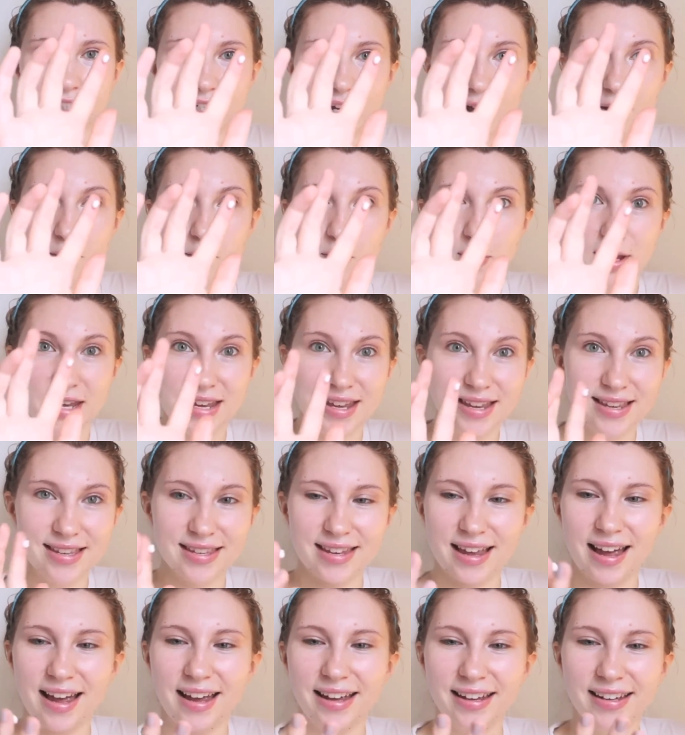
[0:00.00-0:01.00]
a pea
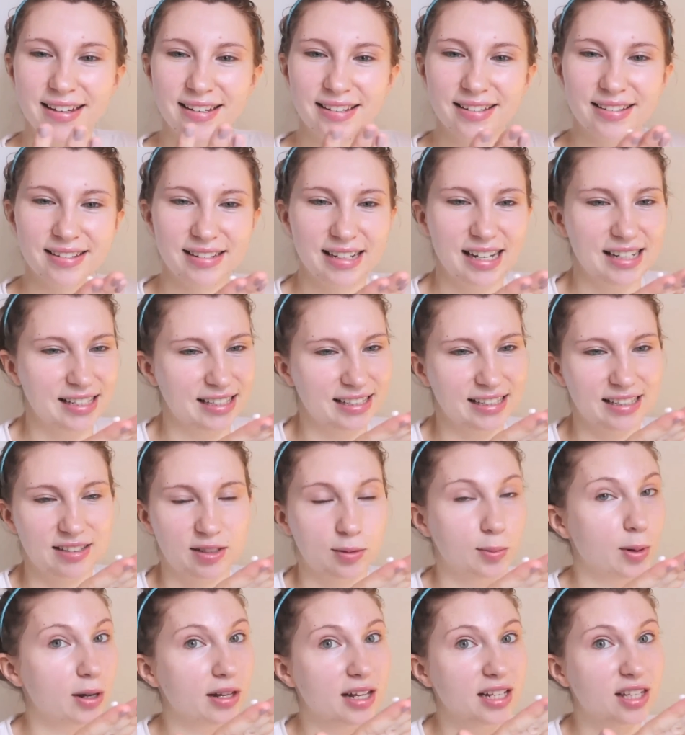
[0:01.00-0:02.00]
size, that's a,
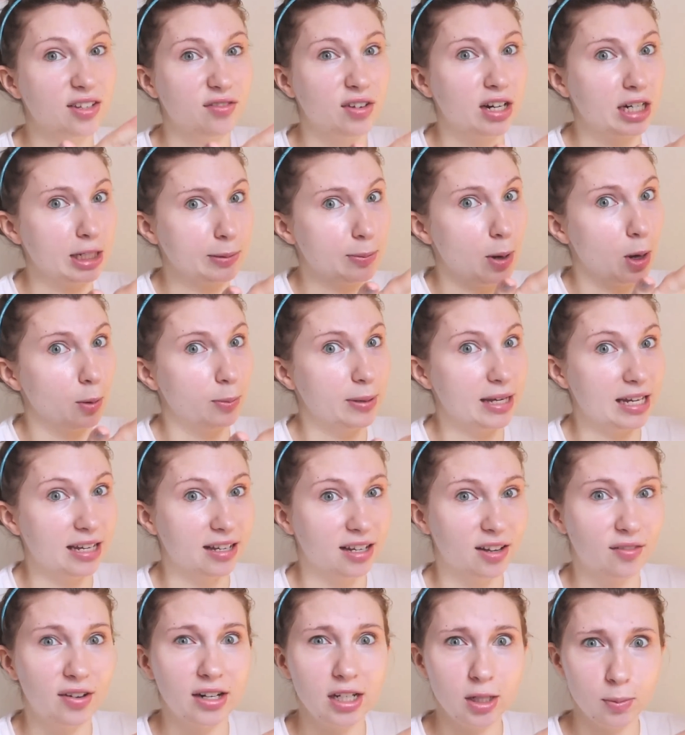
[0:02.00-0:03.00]
small, that's a very small
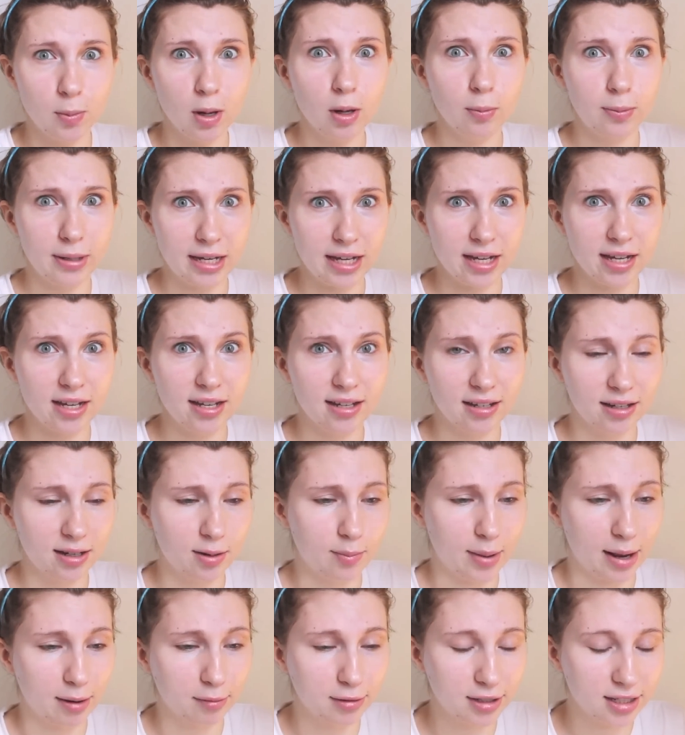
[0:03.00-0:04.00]
pea, a very small pea
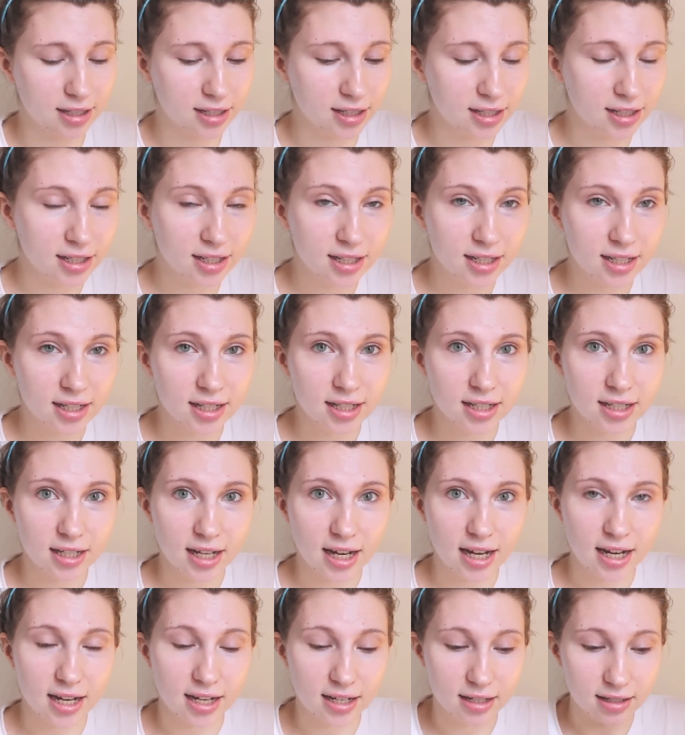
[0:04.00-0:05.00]
amount,
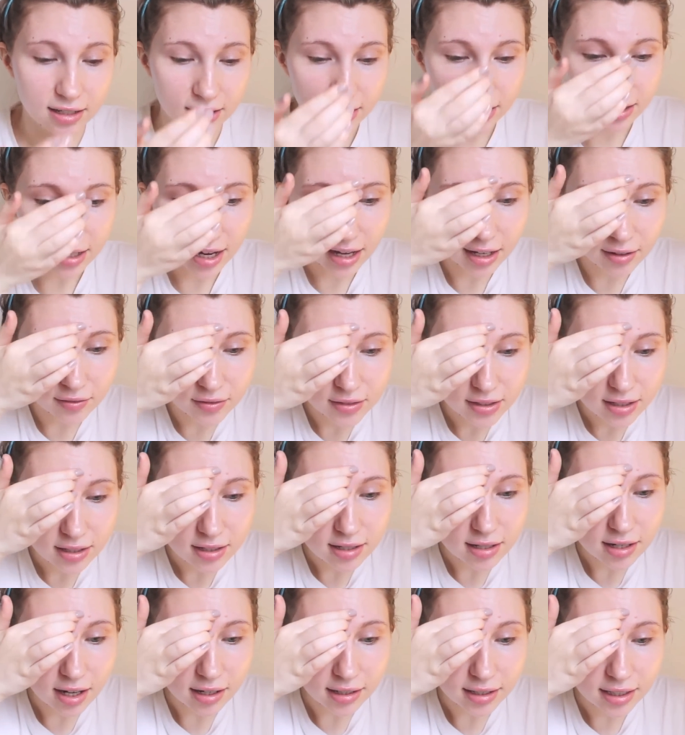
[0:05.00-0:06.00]
and just kind of
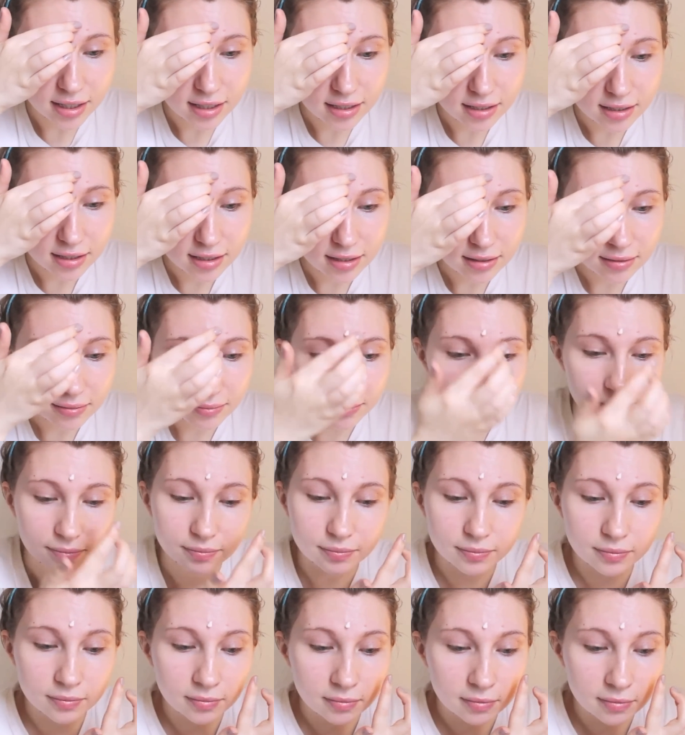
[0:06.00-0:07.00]
dot it.
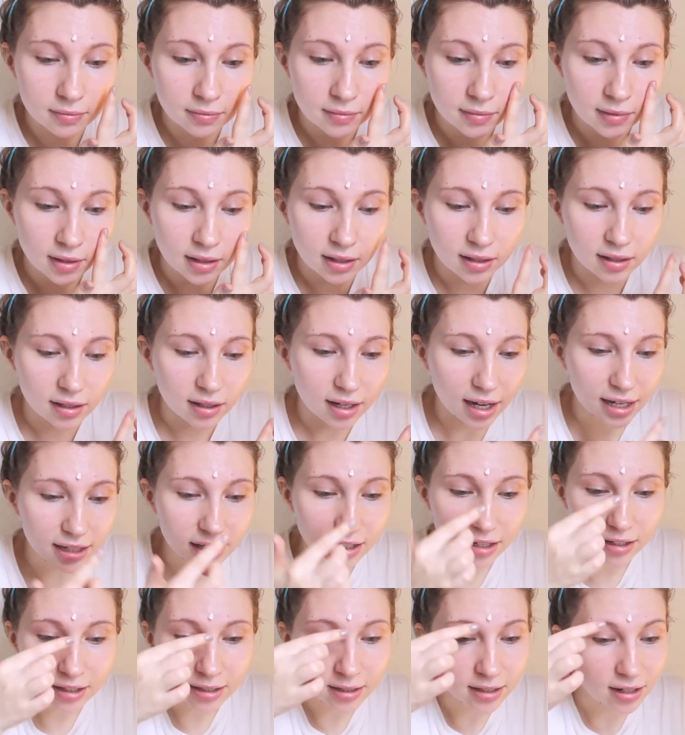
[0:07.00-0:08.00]
I
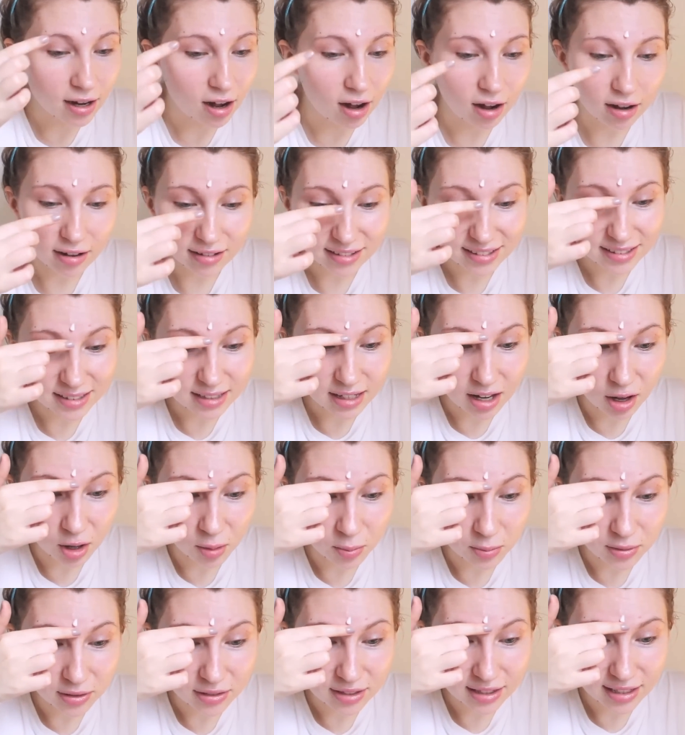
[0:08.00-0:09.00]
dotted all,
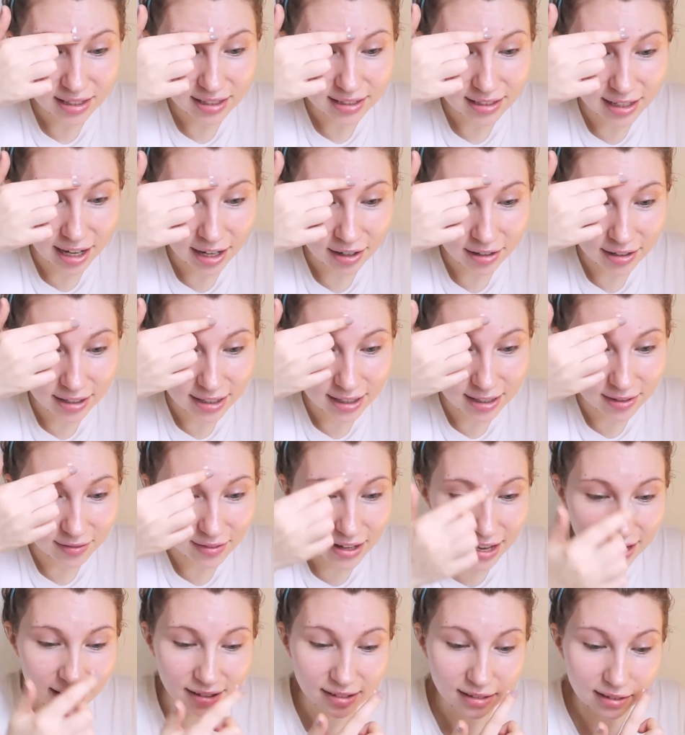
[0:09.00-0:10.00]
almost the entirety
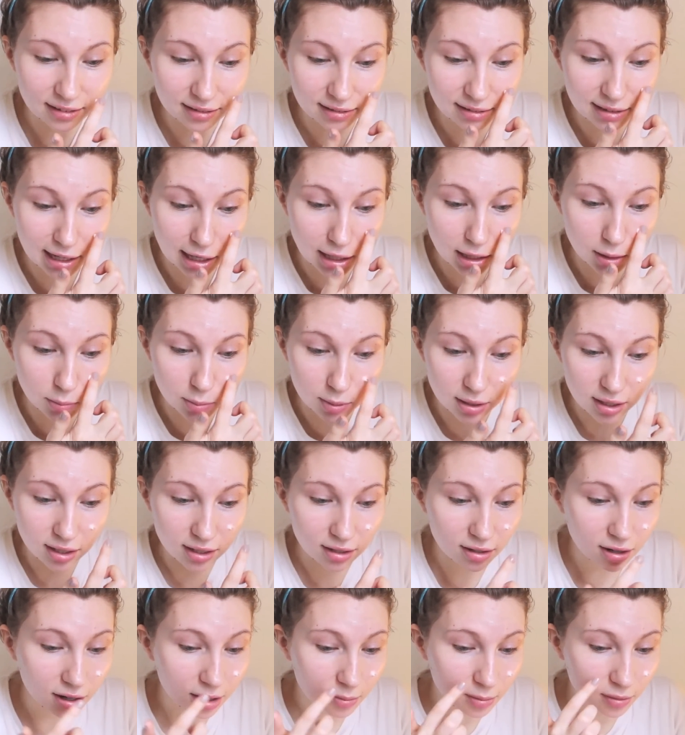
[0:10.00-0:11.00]
of that tiny
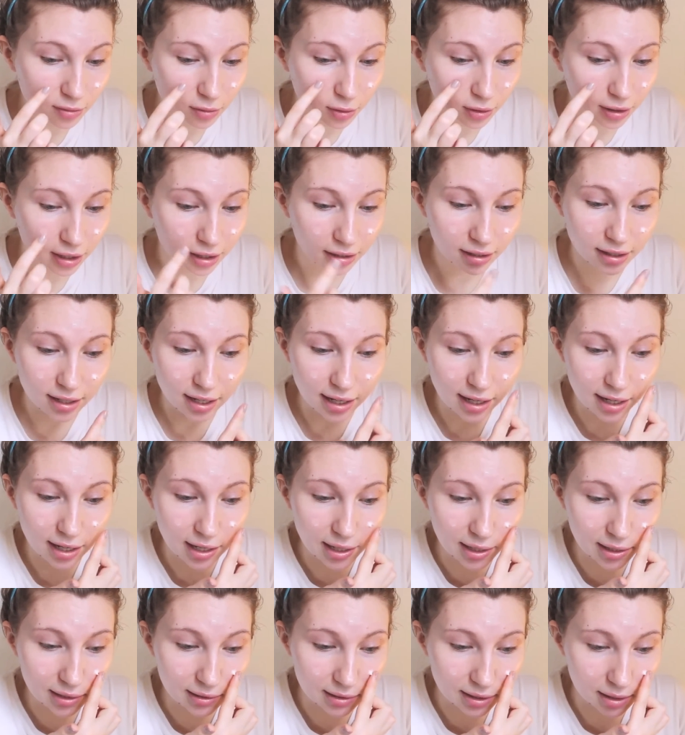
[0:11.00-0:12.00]
pea on my forehead,
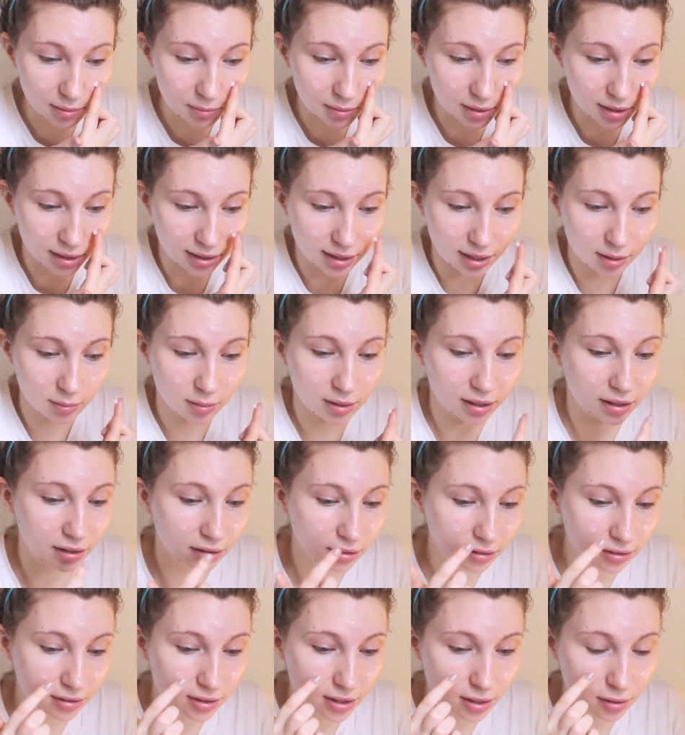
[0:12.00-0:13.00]
and same thing is happening
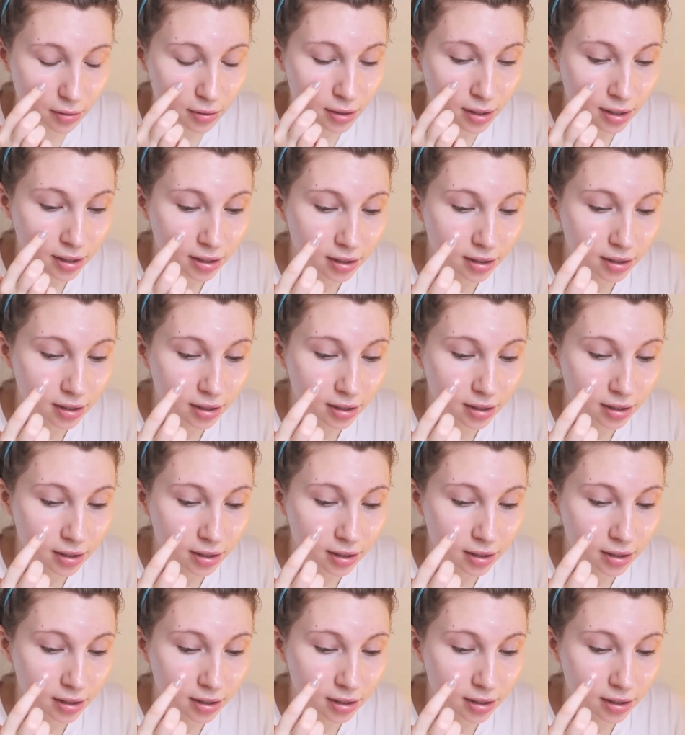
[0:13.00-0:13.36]
here. So,